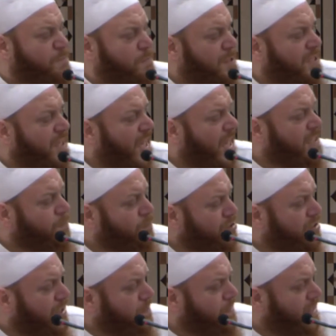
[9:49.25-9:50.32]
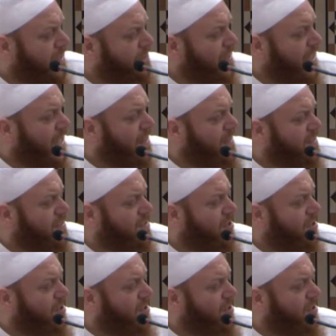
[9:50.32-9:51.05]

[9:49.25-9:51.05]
especially as Muslims living at this